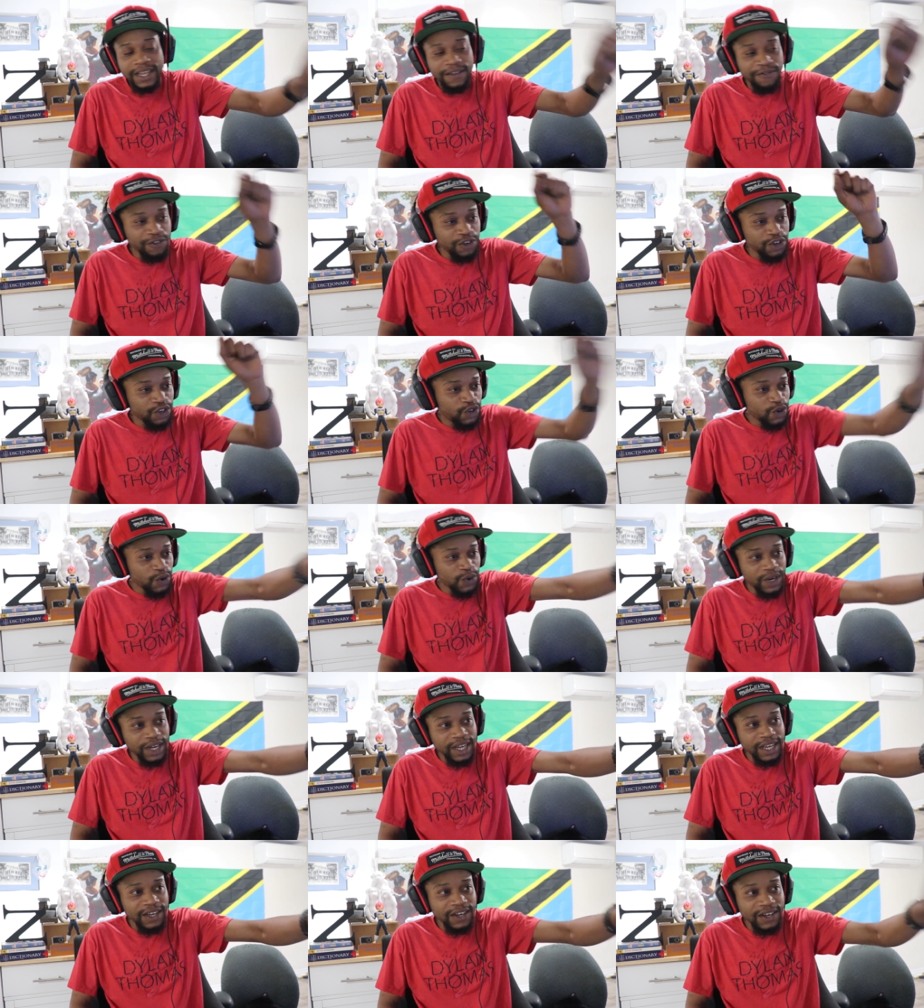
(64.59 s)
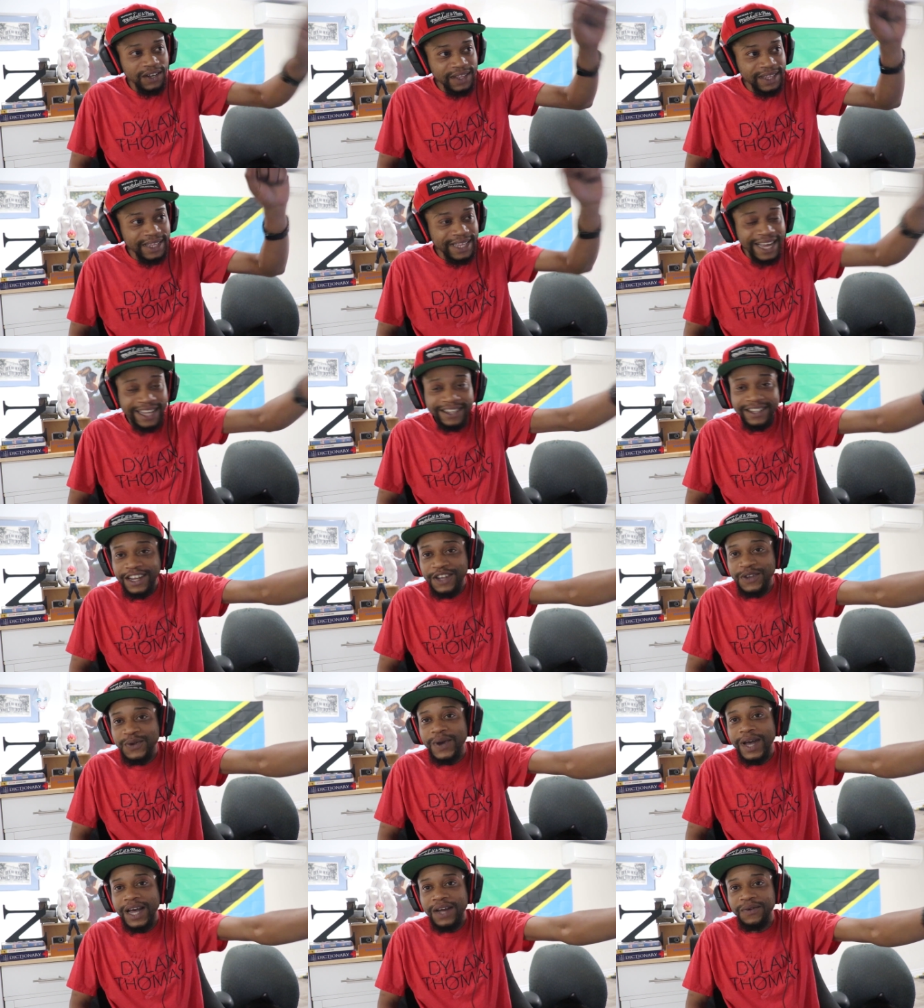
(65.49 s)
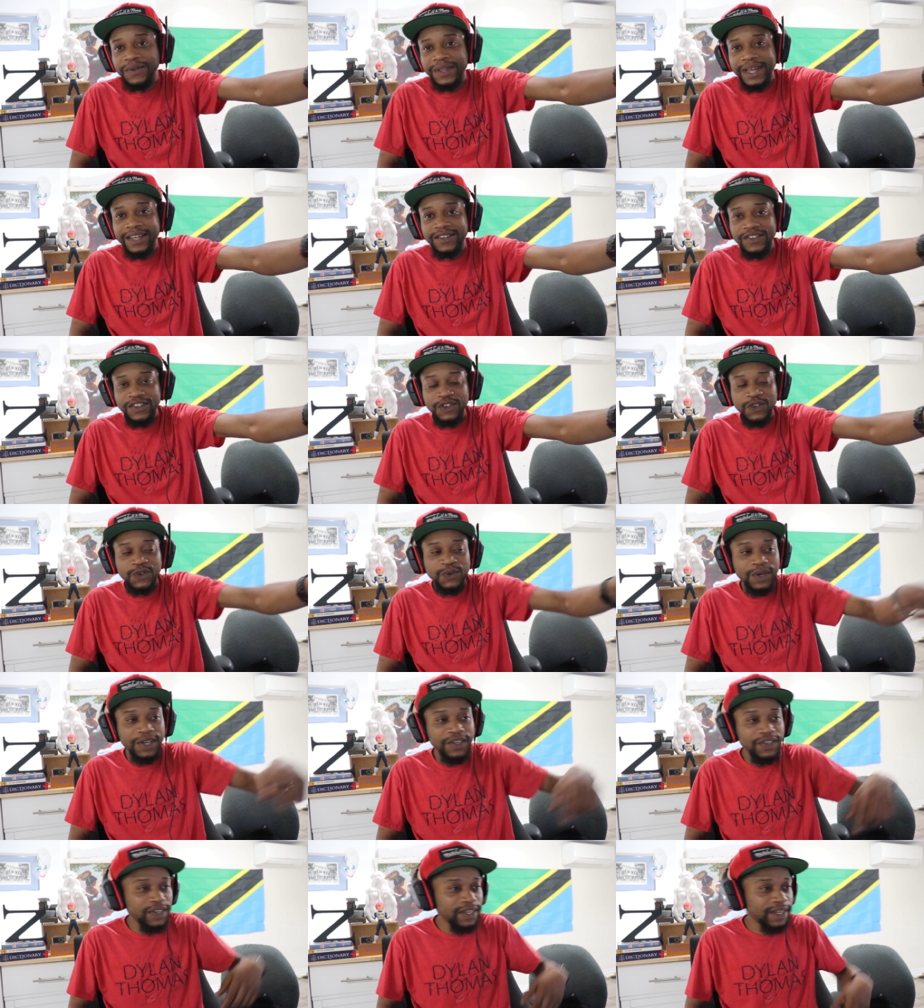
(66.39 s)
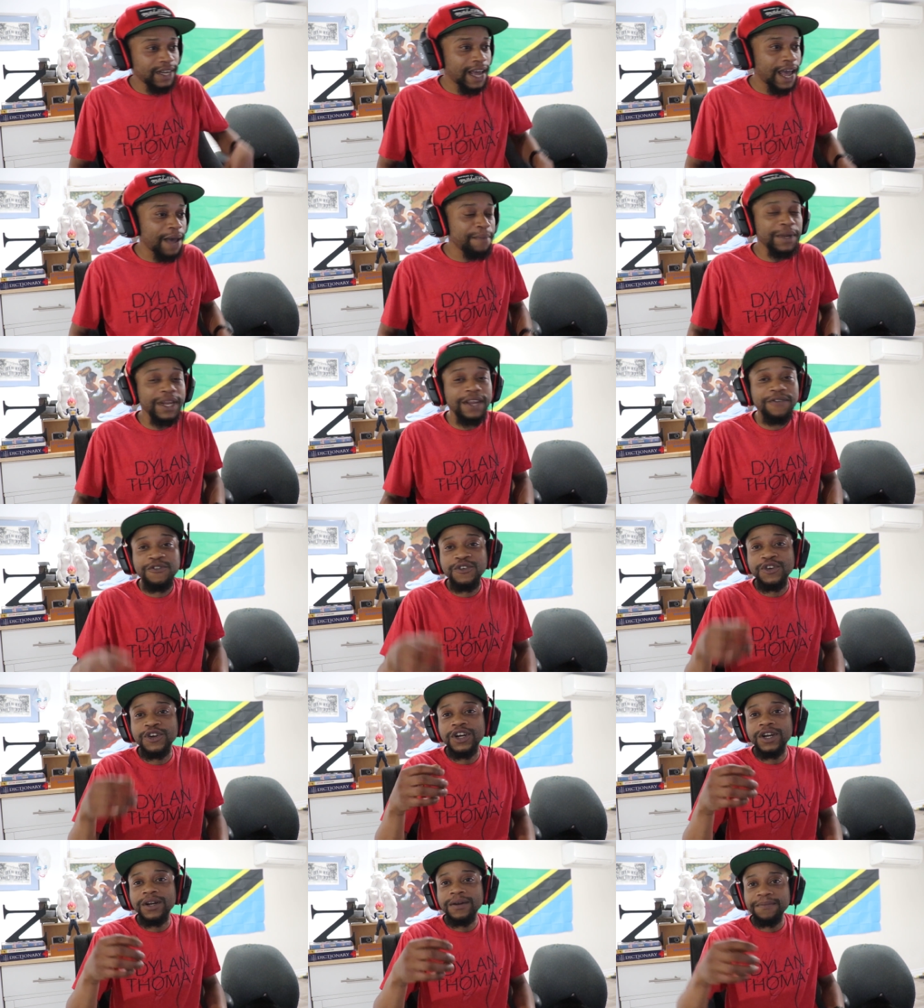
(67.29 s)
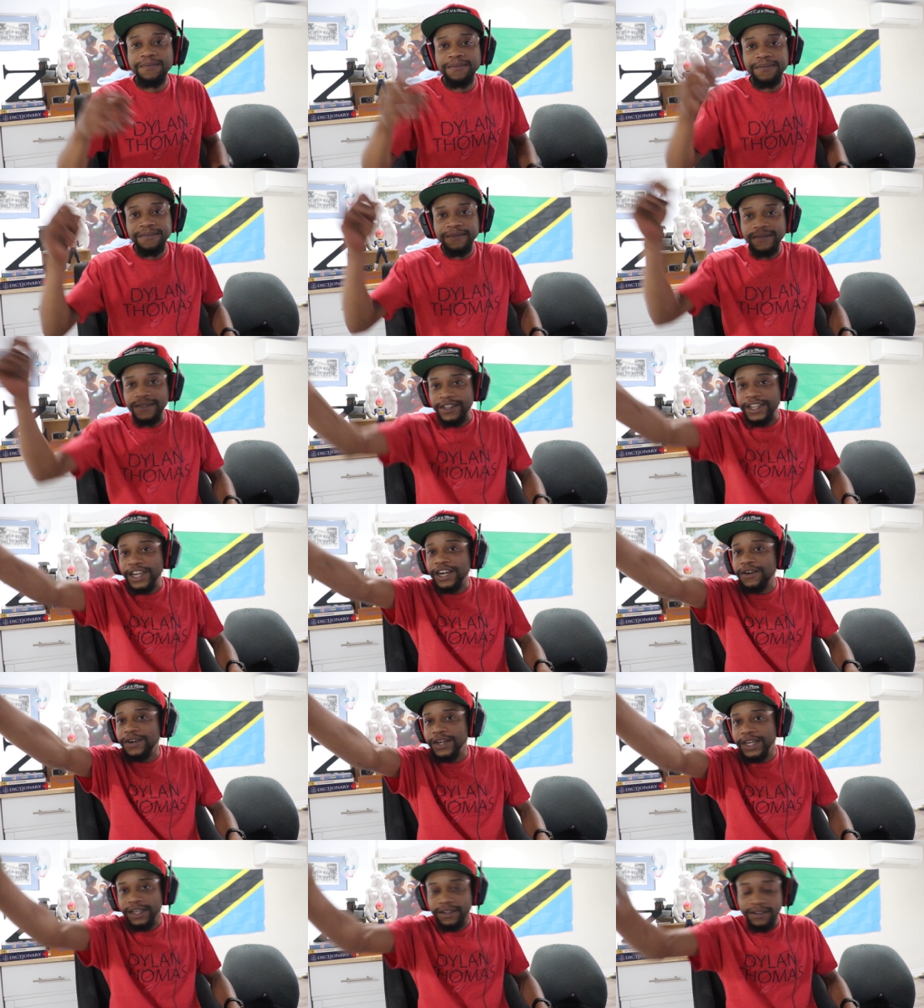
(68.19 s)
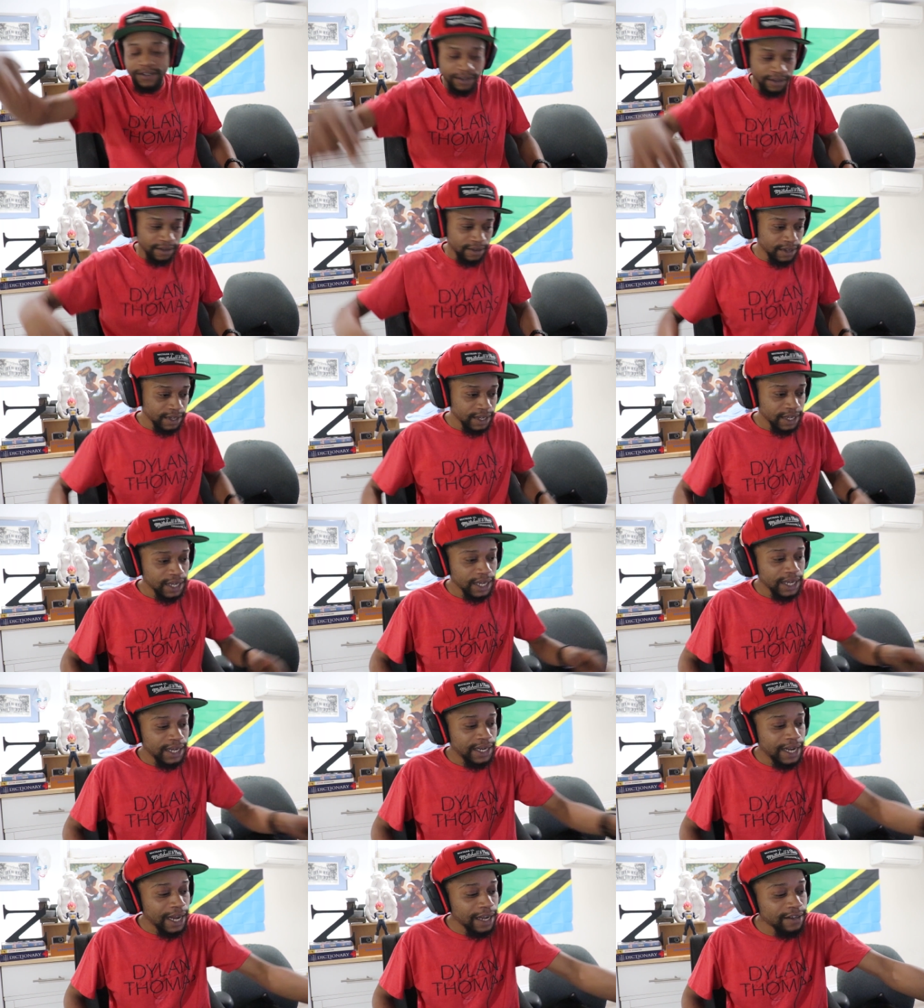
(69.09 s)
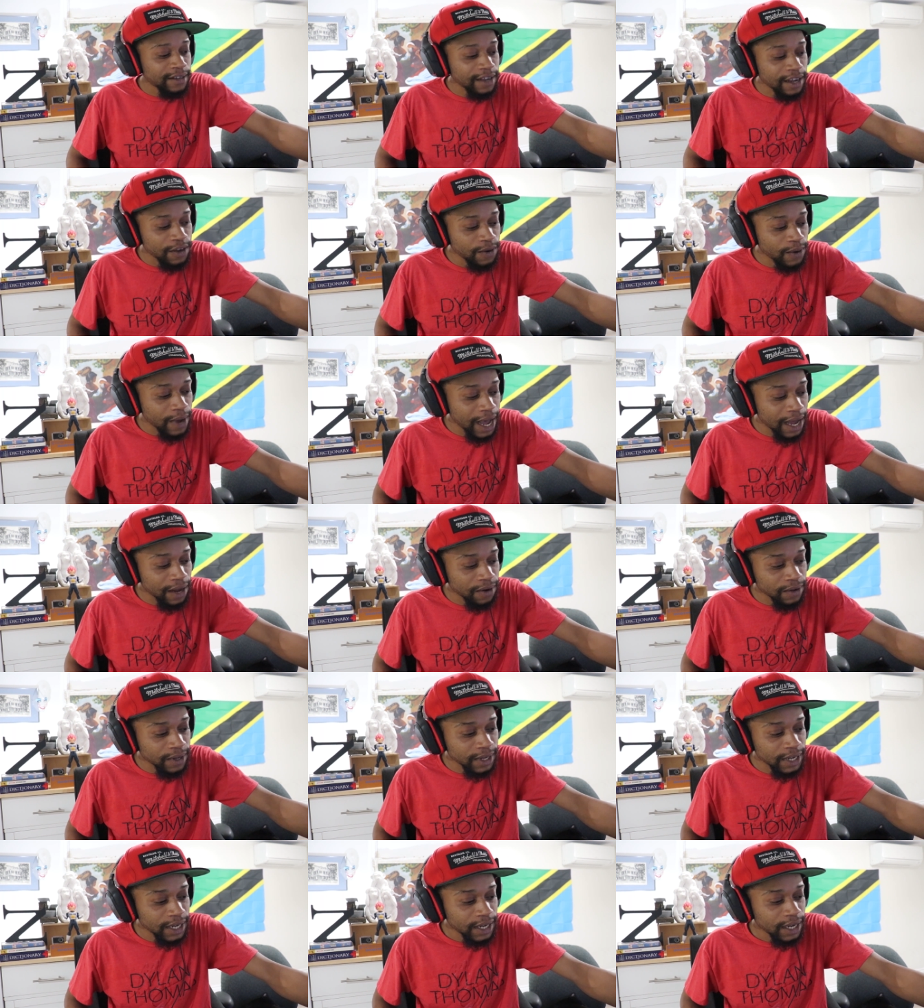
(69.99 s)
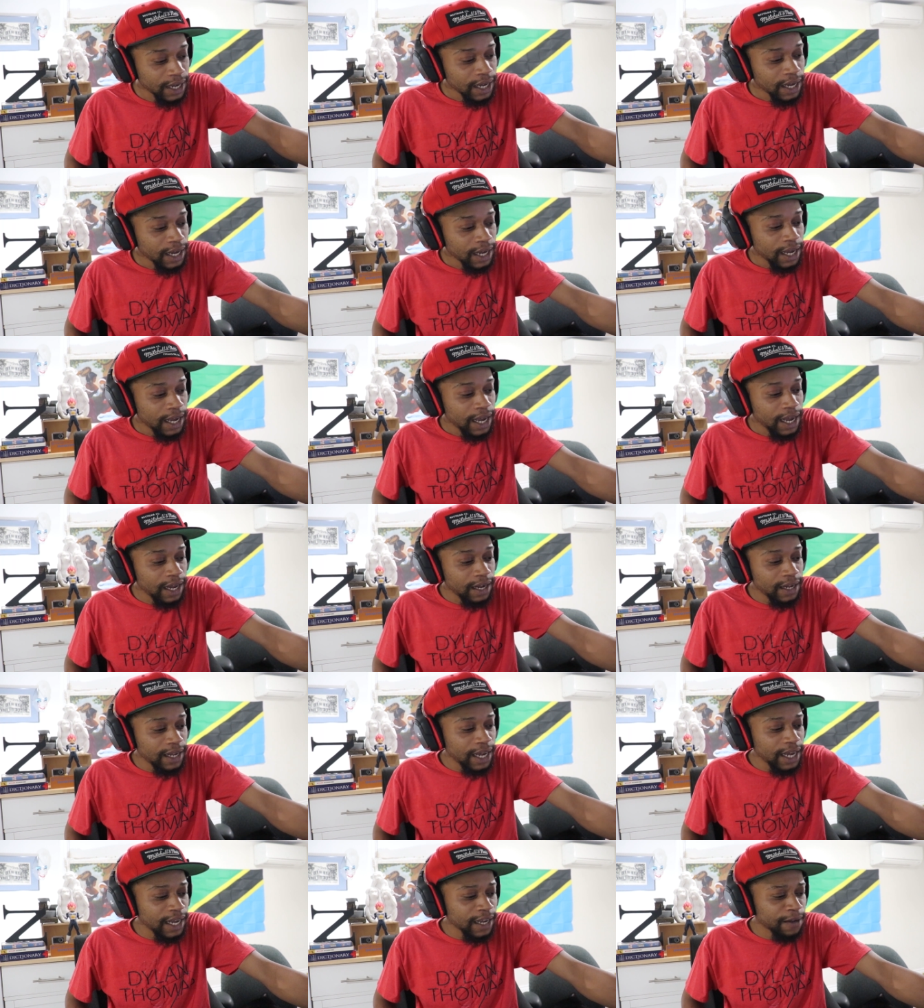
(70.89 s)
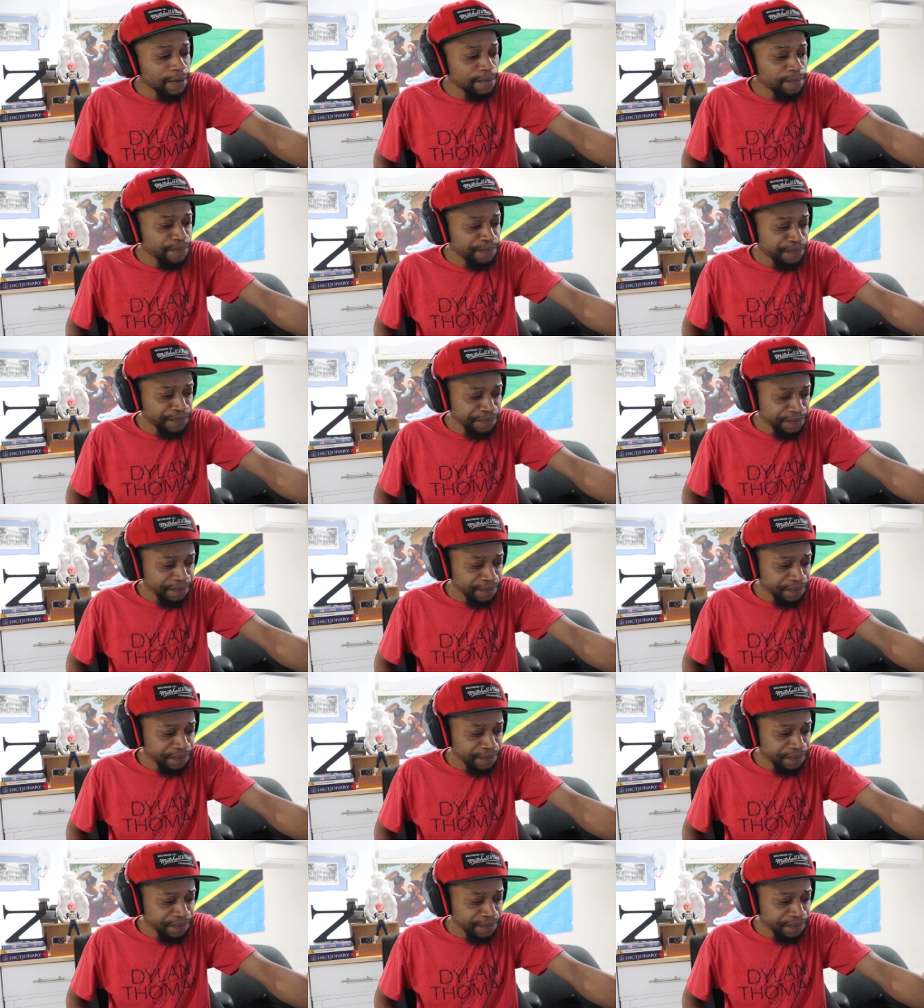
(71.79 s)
If you're Jonah Hill, that's how you handle that situation. I mean, if you're Darius, that's how you handle it. And like,